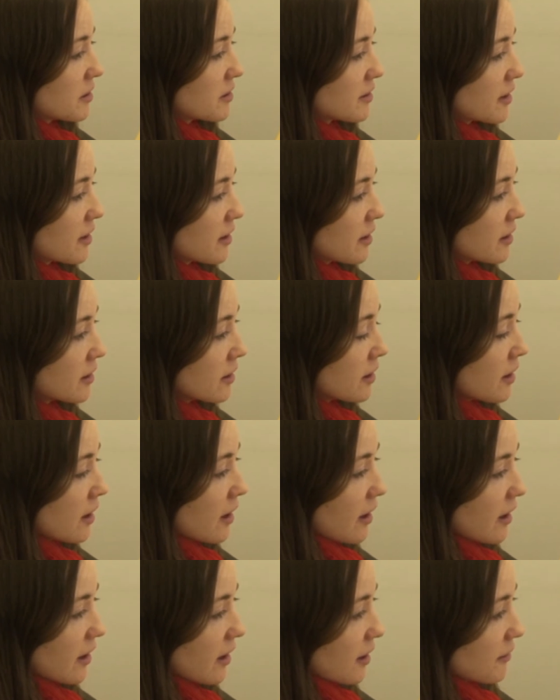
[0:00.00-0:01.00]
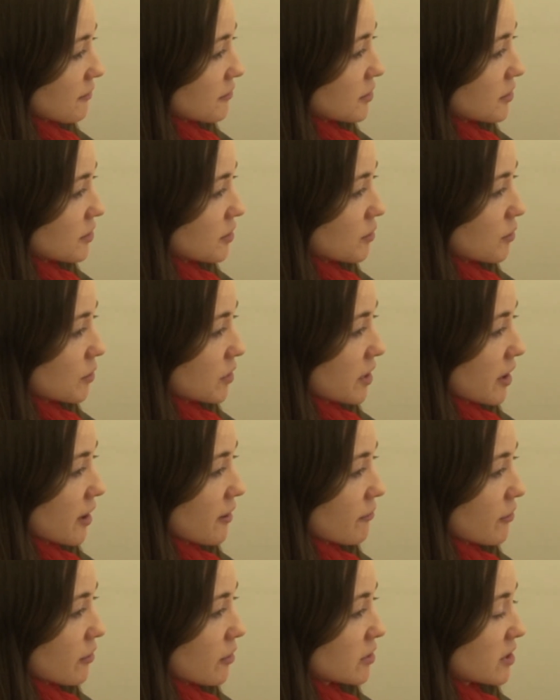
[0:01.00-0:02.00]
means that I have to do
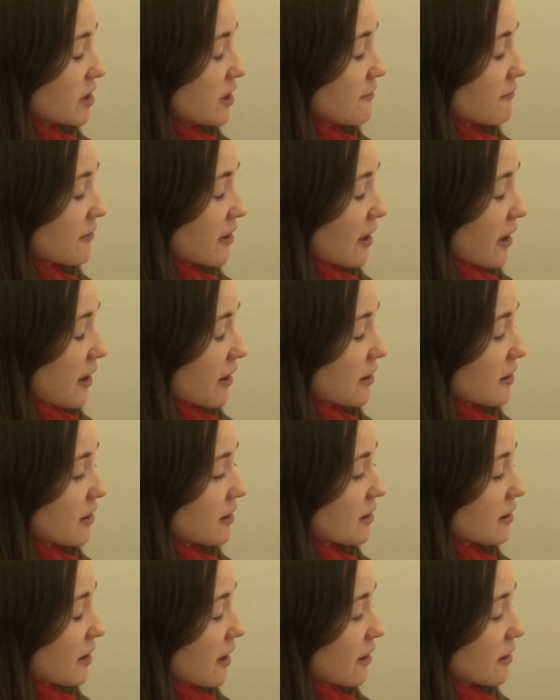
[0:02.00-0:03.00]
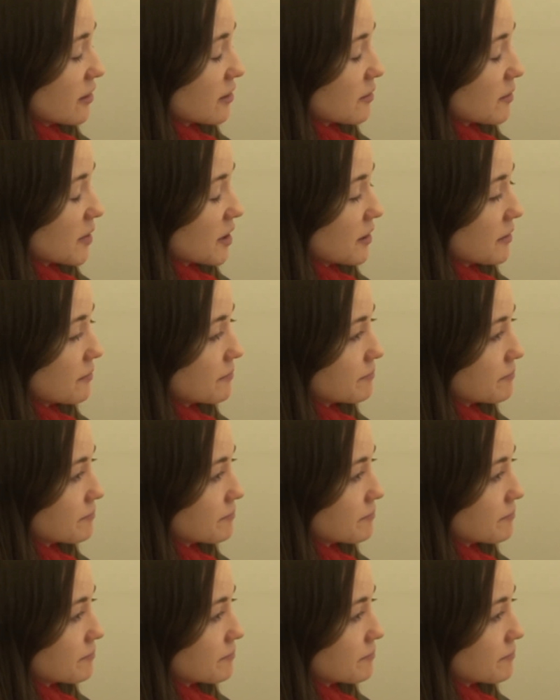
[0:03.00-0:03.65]
whatever Chief Gant tells me.